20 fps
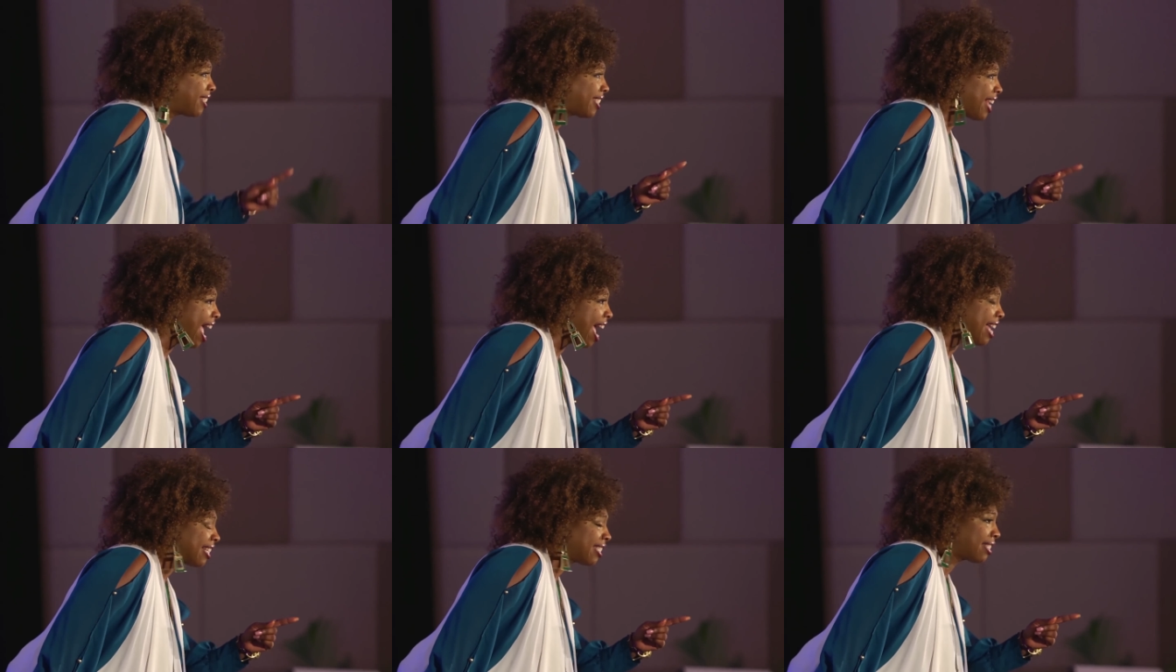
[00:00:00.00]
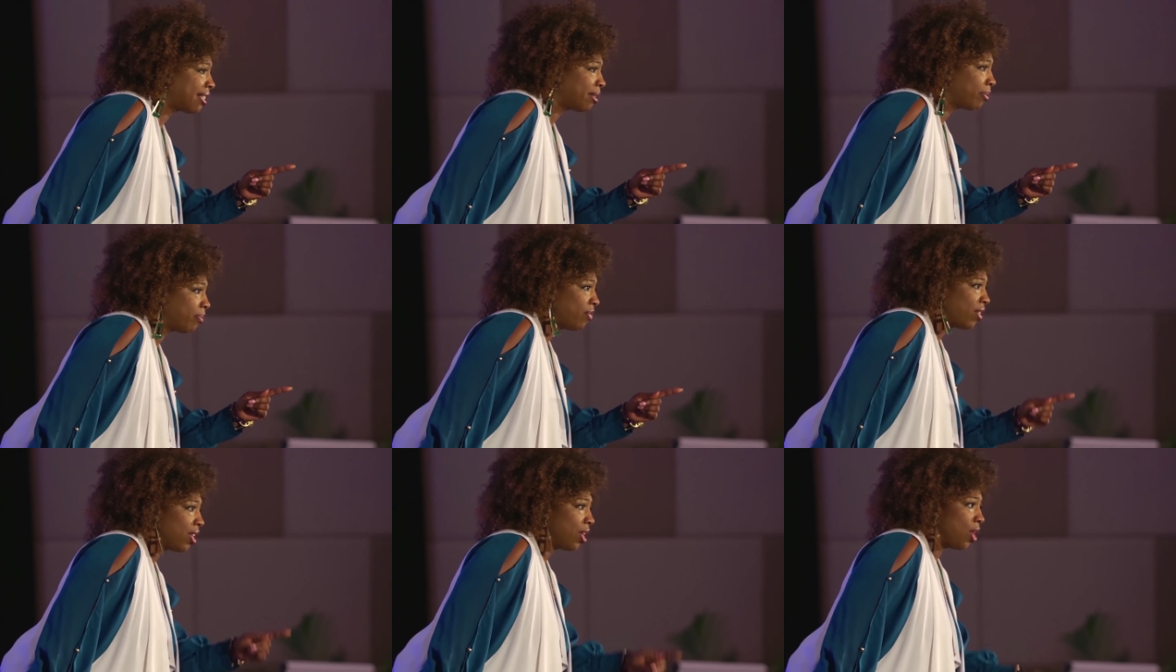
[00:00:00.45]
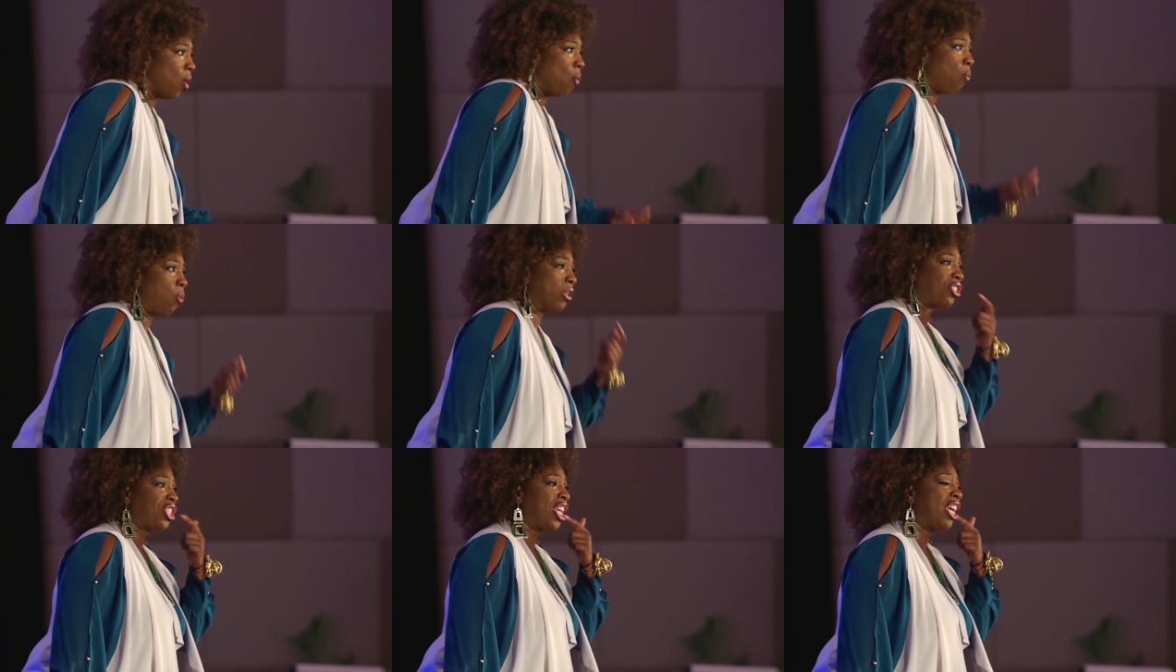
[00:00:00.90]
Yes, yes? Yes,
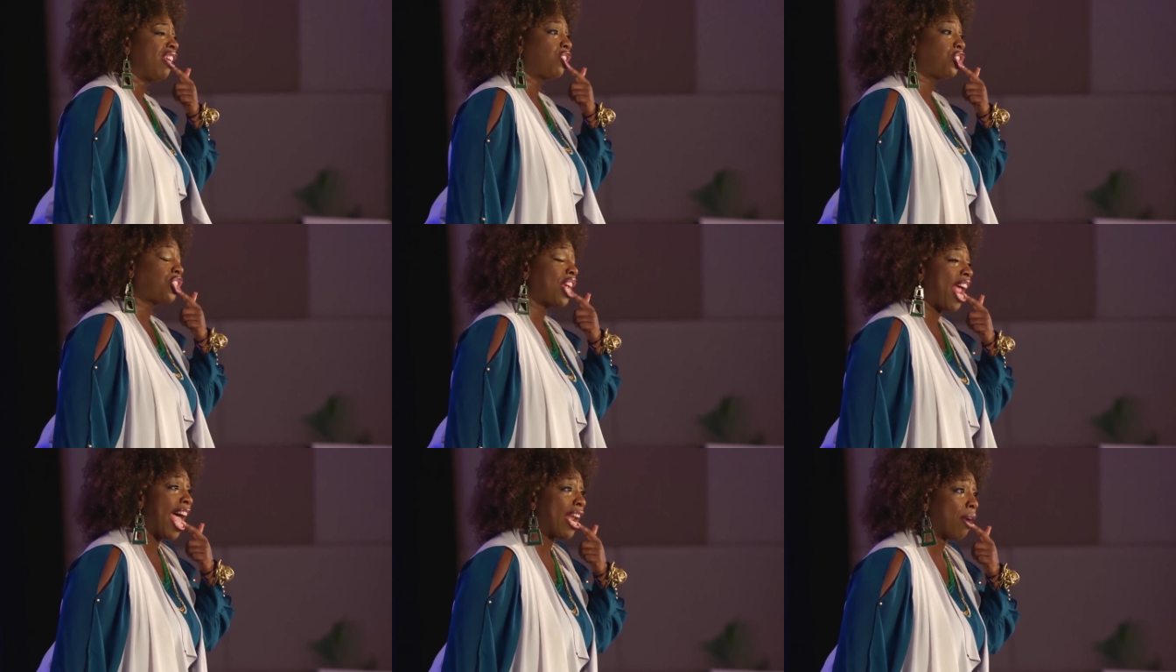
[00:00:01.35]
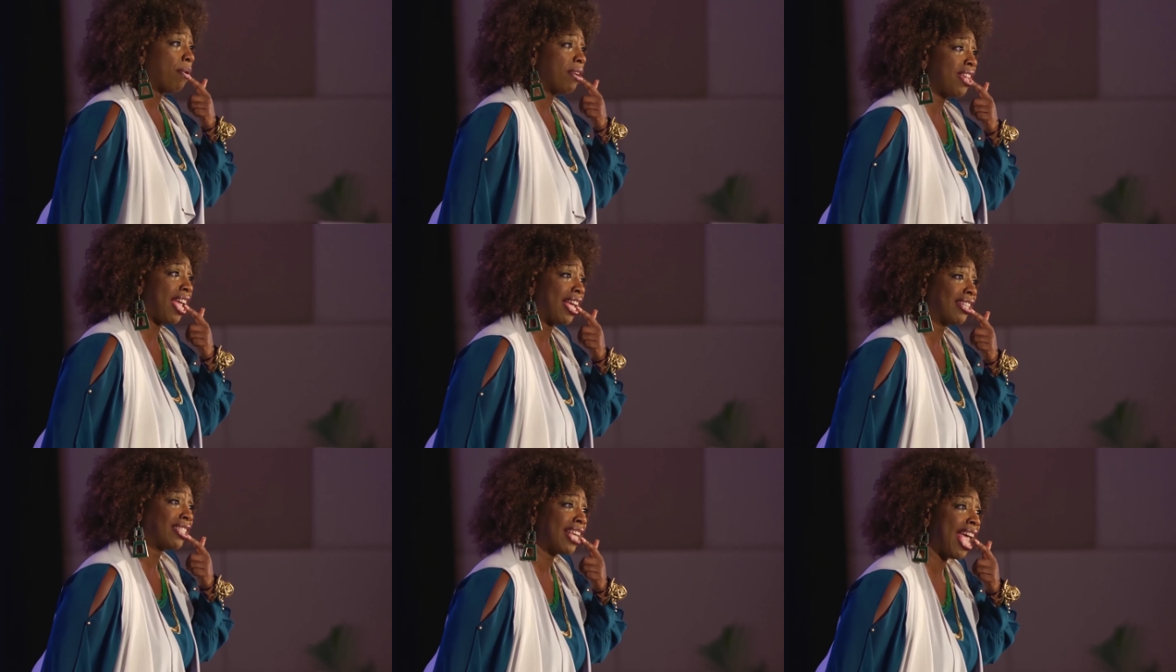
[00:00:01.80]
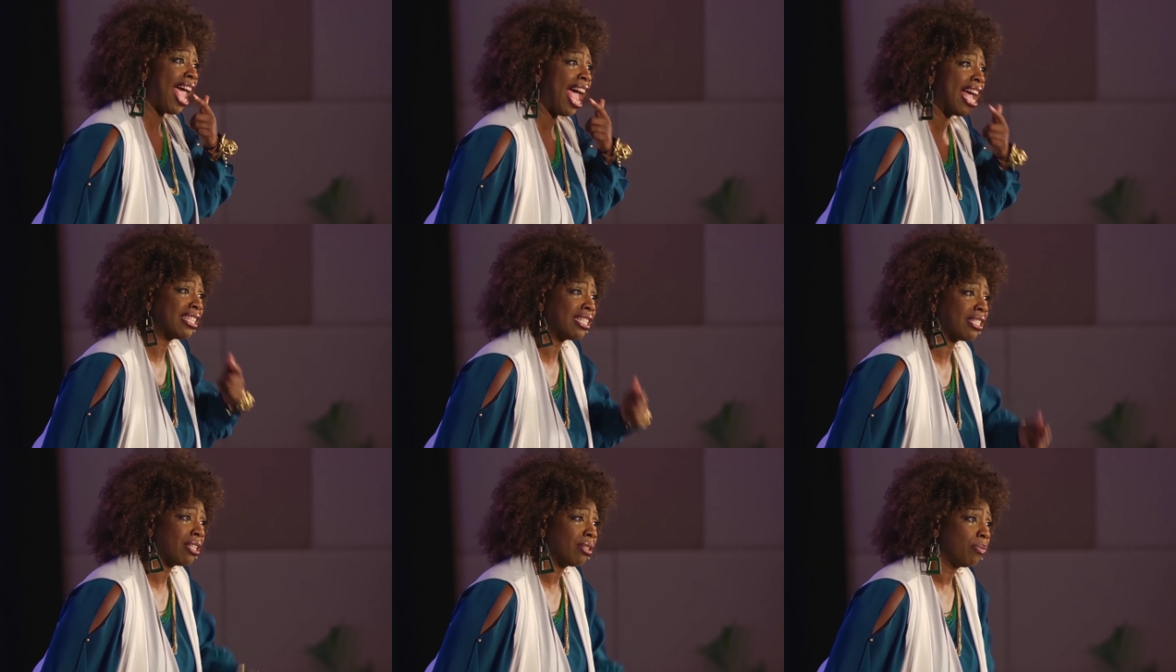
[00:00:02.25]
yes? With teeth chattering? Yes, yes?
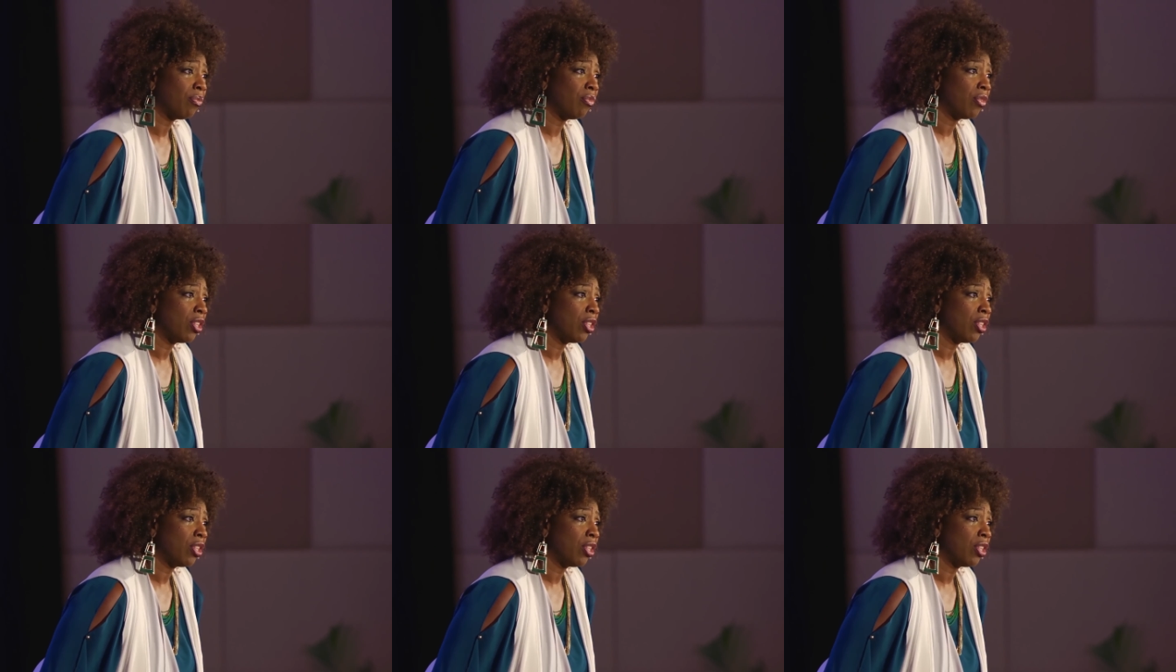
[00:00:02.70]
Yes,